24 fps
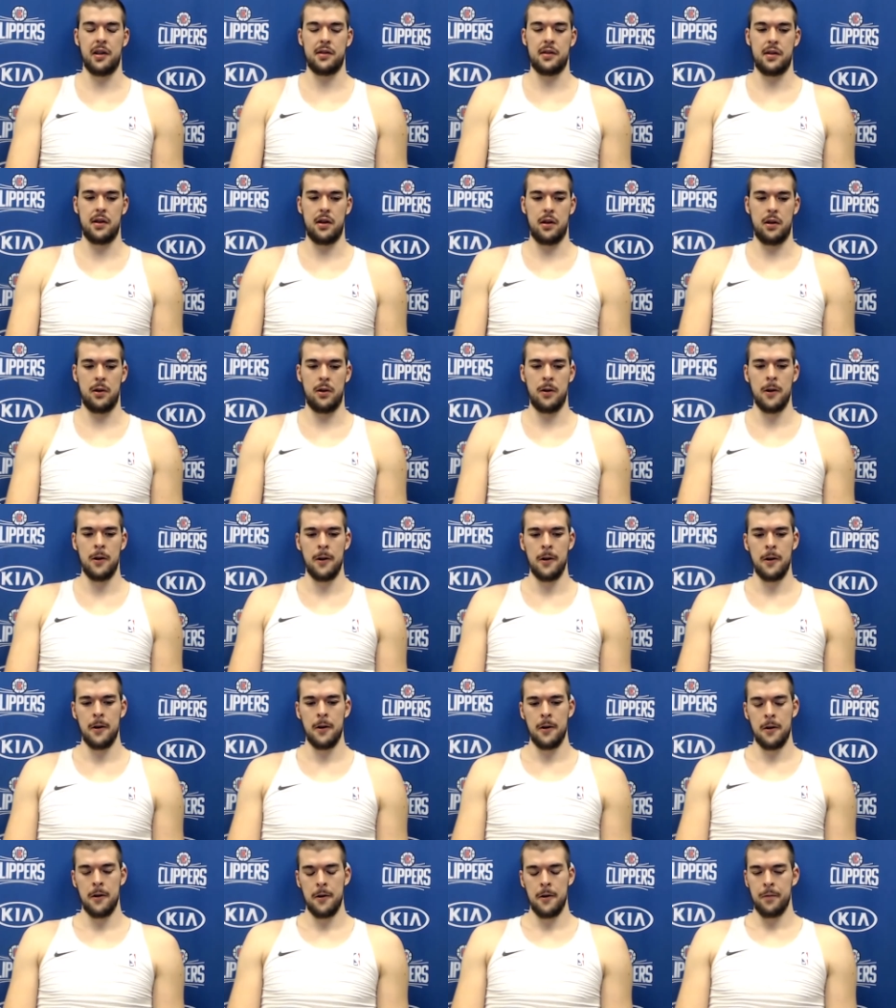So
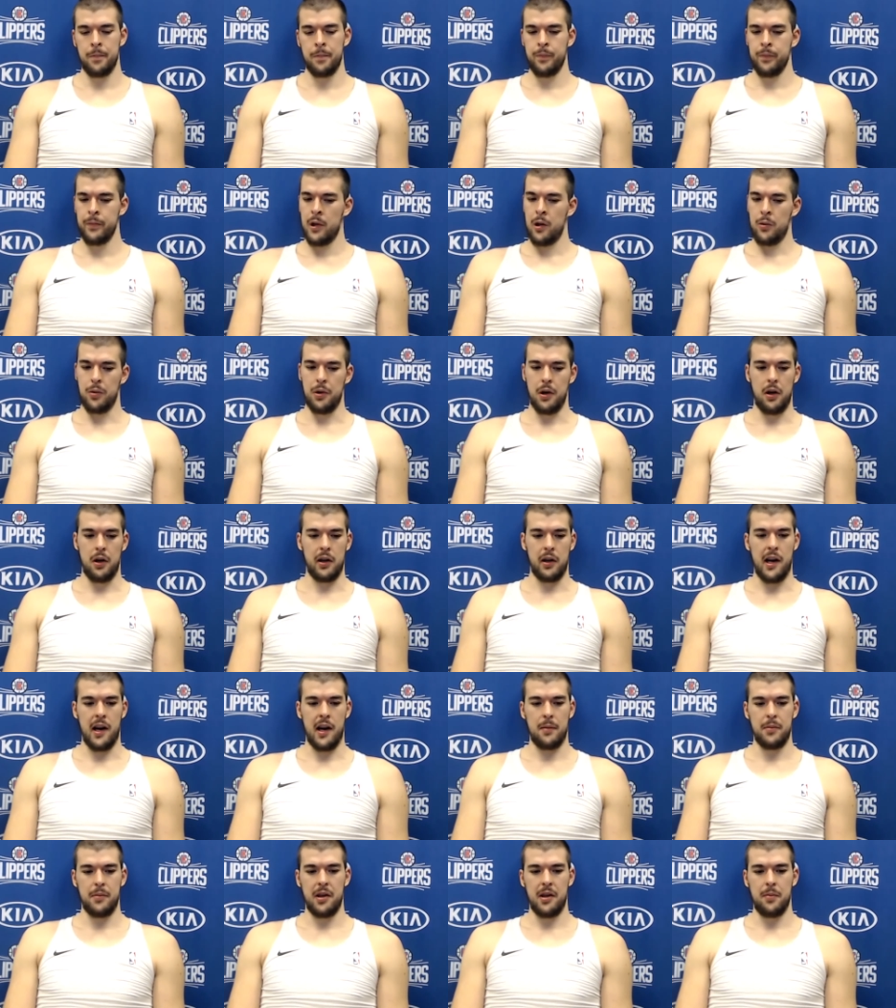we all got
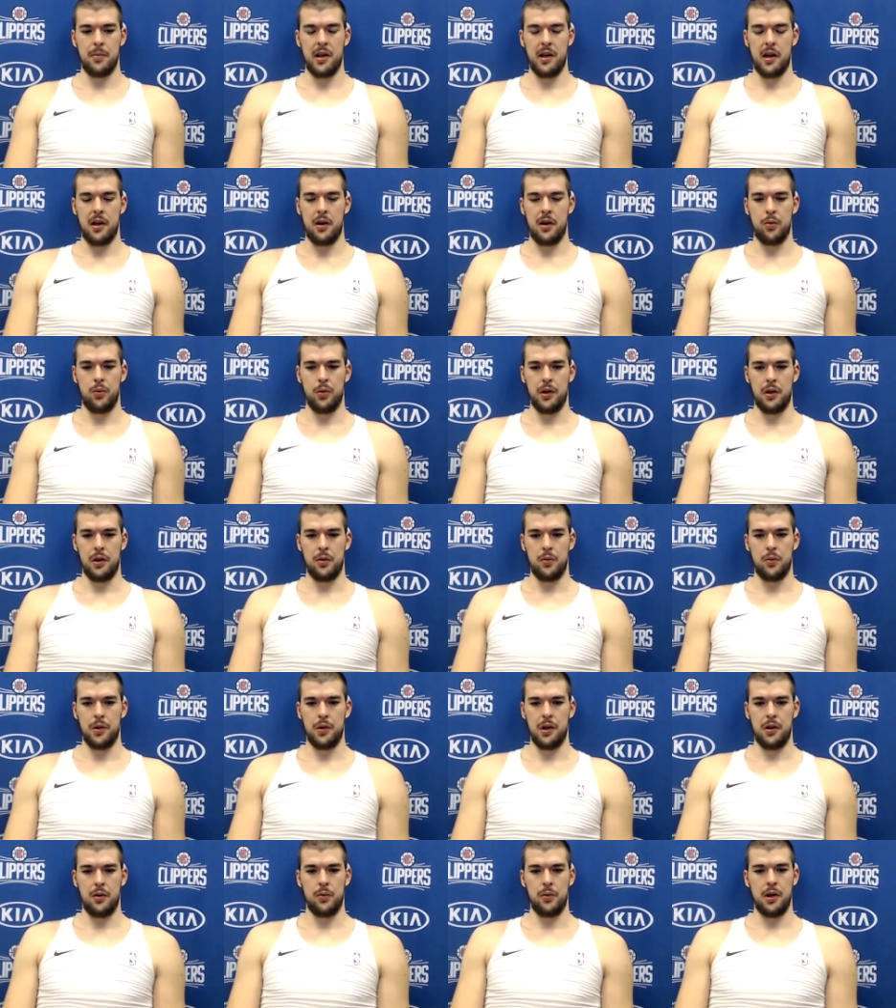to be better.
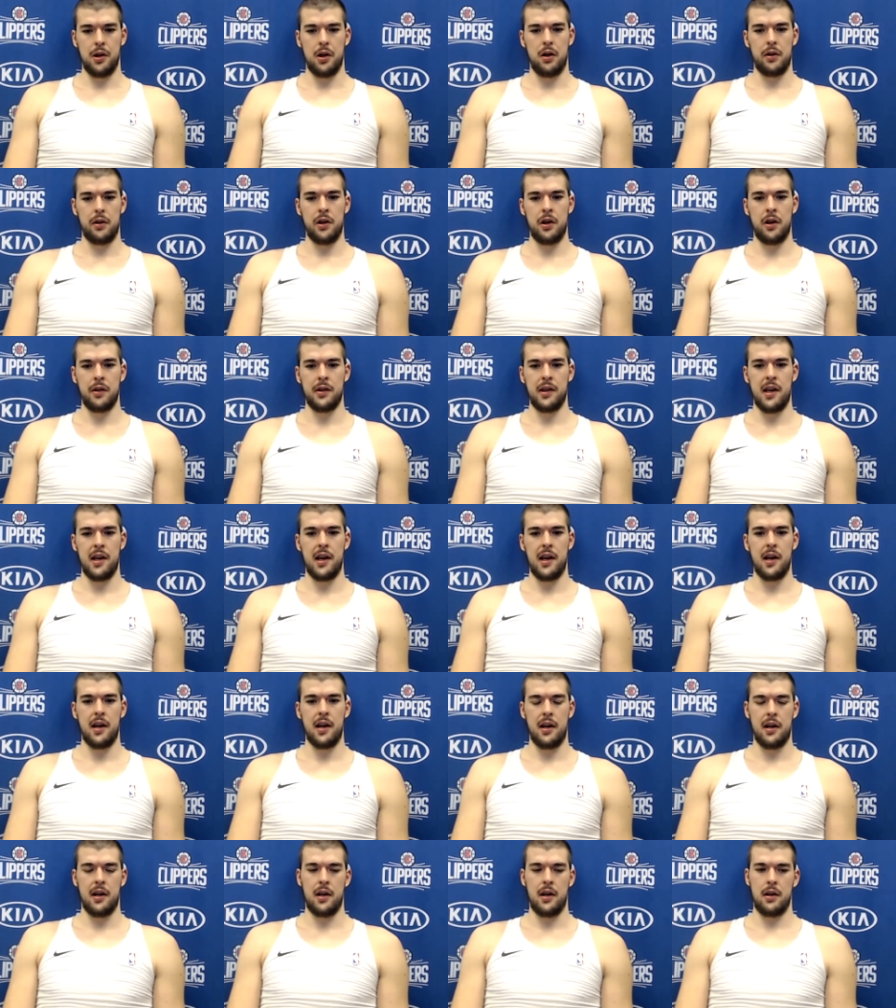We all know that,
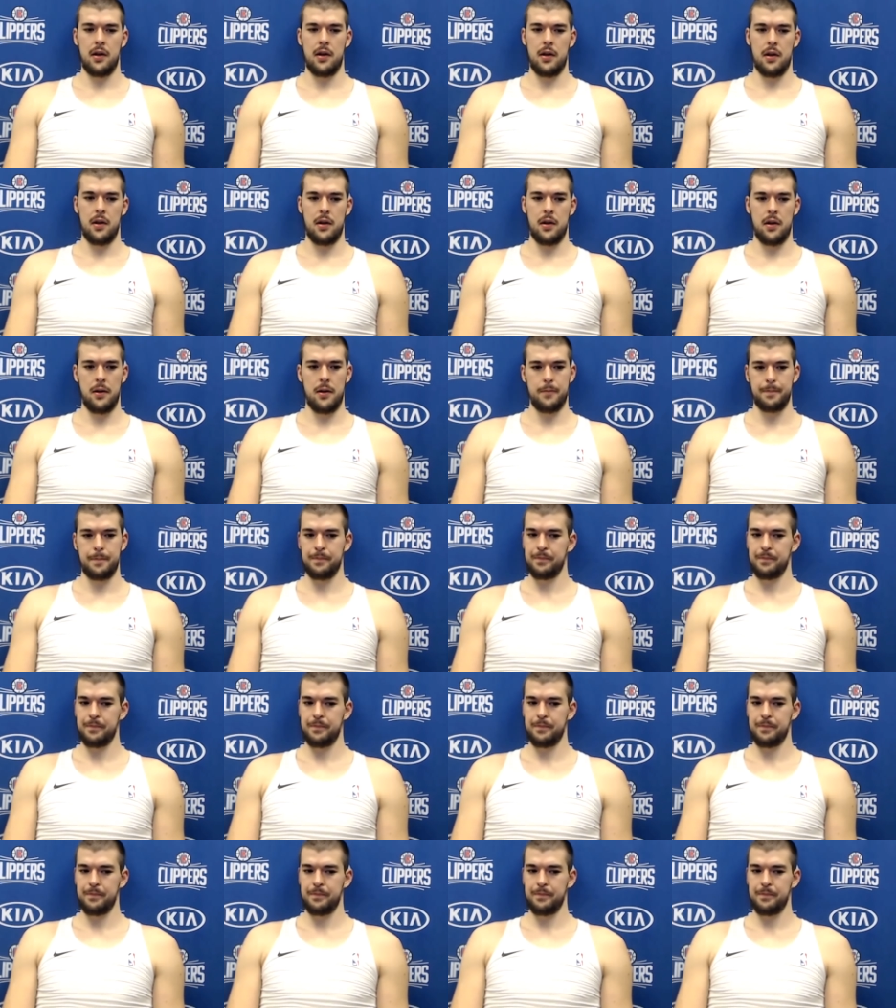and